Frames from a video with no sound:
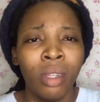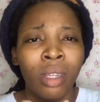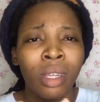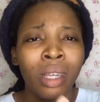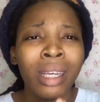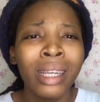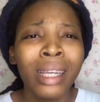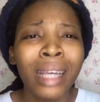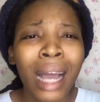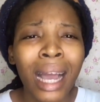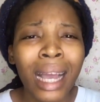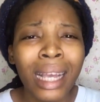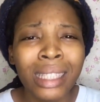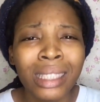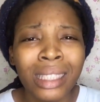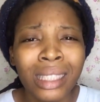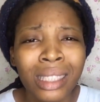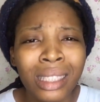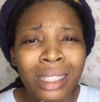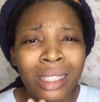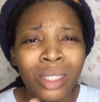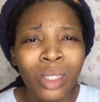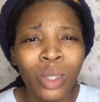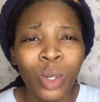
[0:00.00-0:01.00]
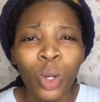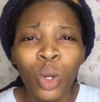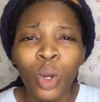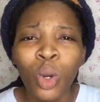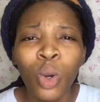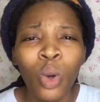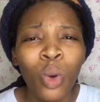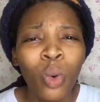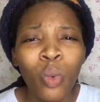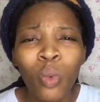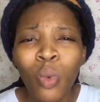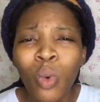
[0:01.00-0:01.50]
Guys,
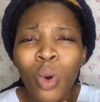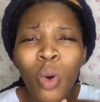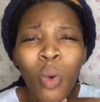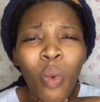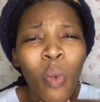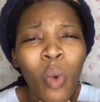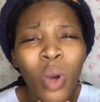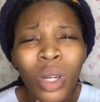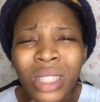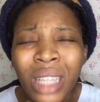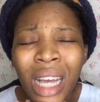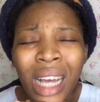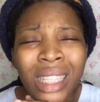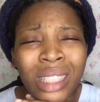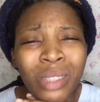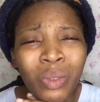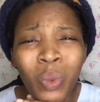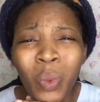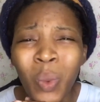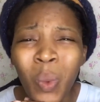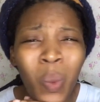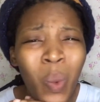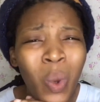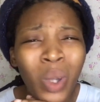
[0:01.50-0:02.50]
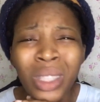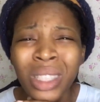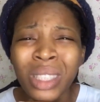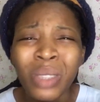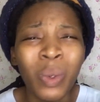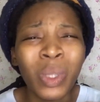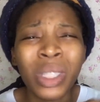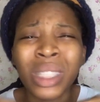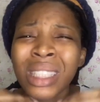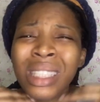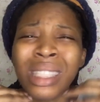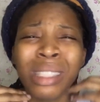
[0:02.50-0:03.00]

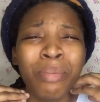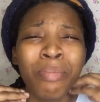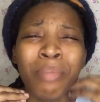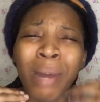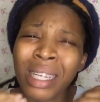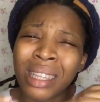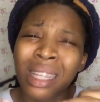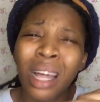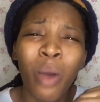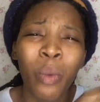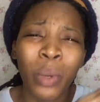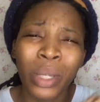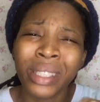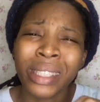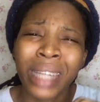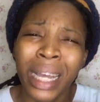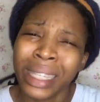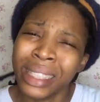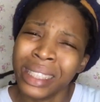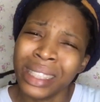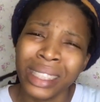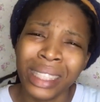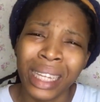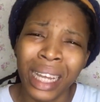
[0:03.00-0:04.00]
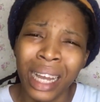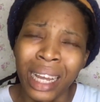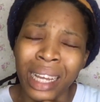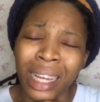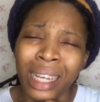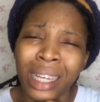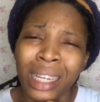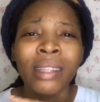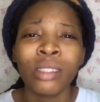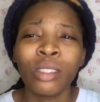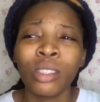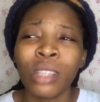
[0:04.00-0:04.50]
what is the matter with Nigeria?
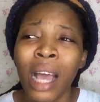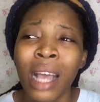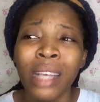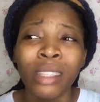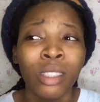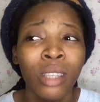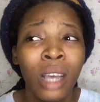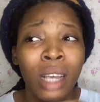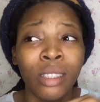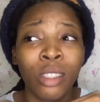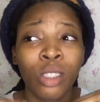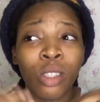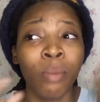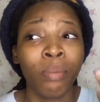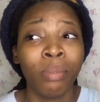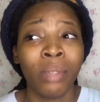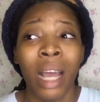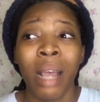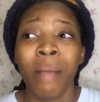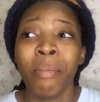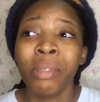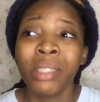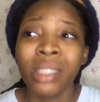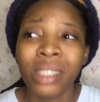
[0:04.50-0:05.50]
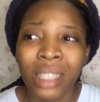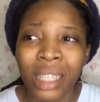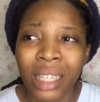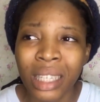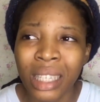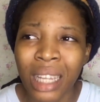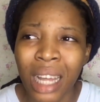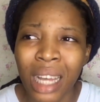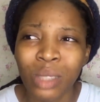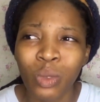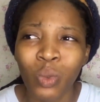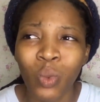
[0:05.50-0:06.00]
I sometimes think
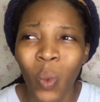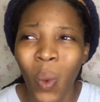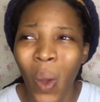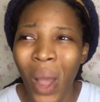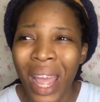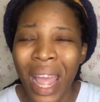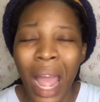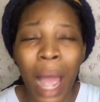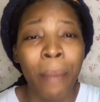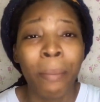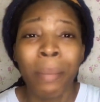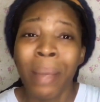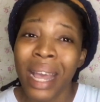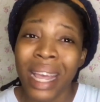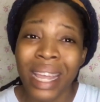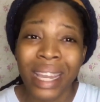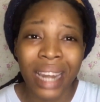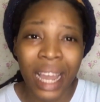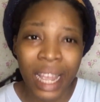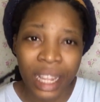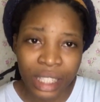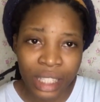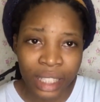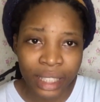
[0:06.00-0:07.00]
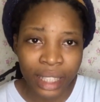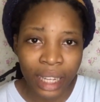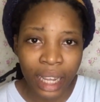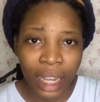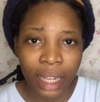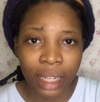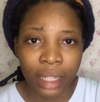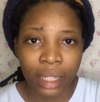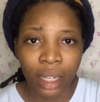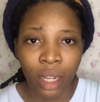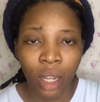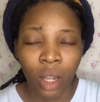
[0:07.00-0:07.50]
that, why am I a
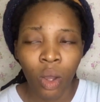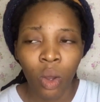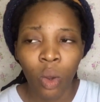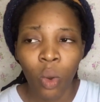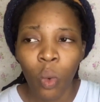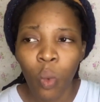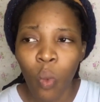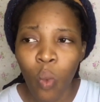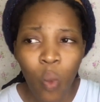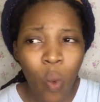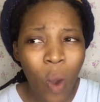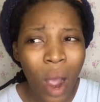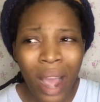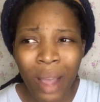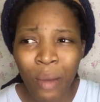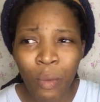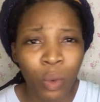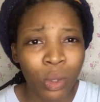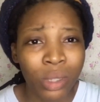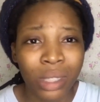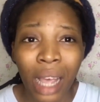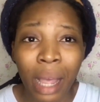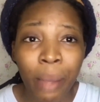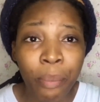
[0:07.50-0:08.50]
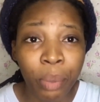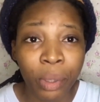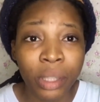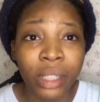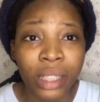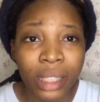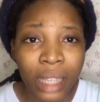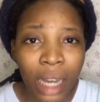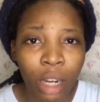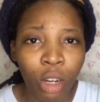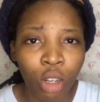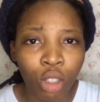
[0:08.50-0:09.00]
Nigerian? Why was I born in
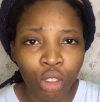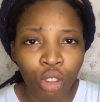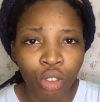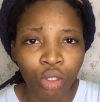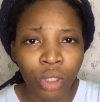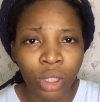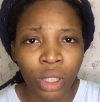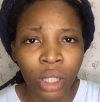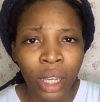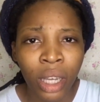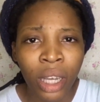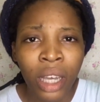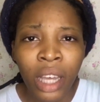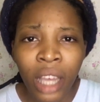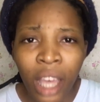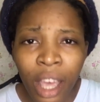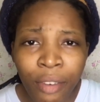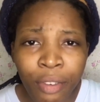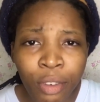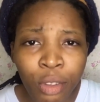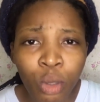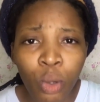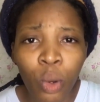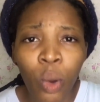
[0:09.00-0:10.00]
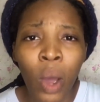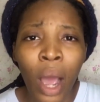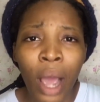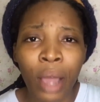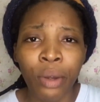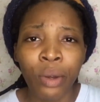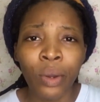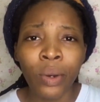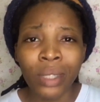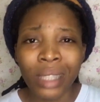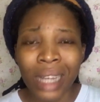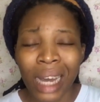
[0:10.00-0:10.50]
that country? Even though I
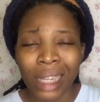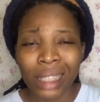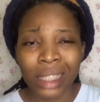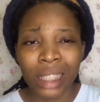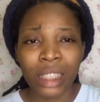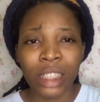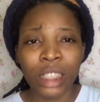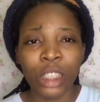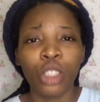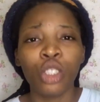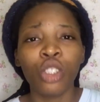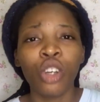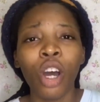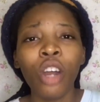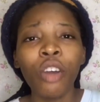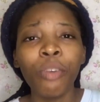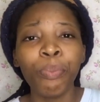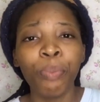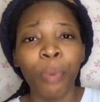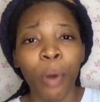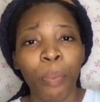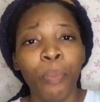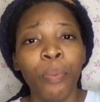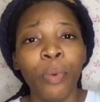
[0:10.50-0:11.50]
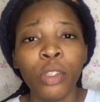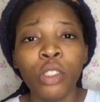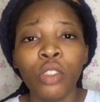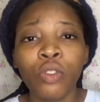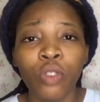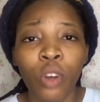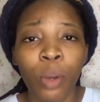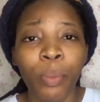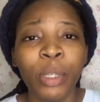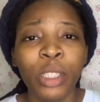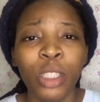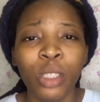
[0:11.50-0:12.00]
know that it is God's purpose
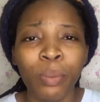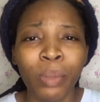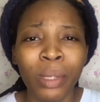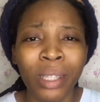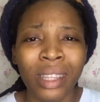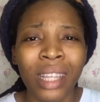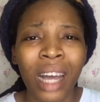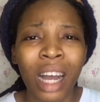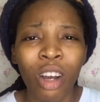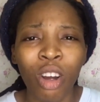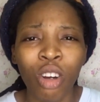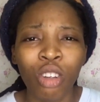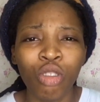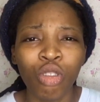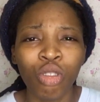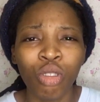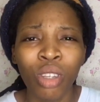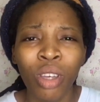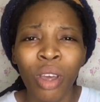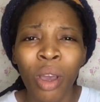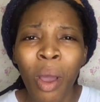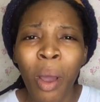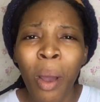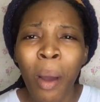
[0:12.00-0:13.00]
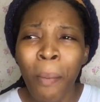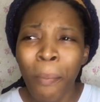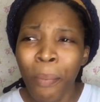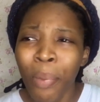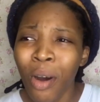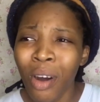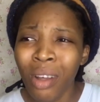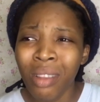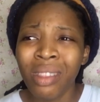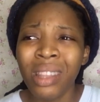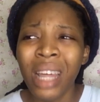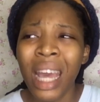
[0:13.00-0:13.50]
for me to be in that country,
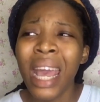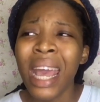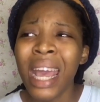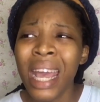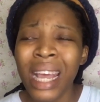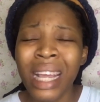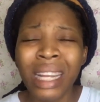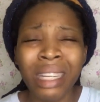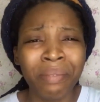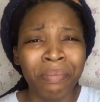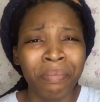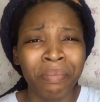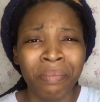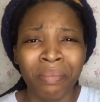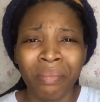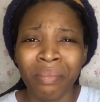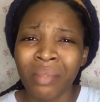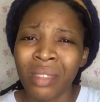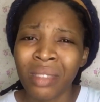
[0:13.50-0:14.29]
but then,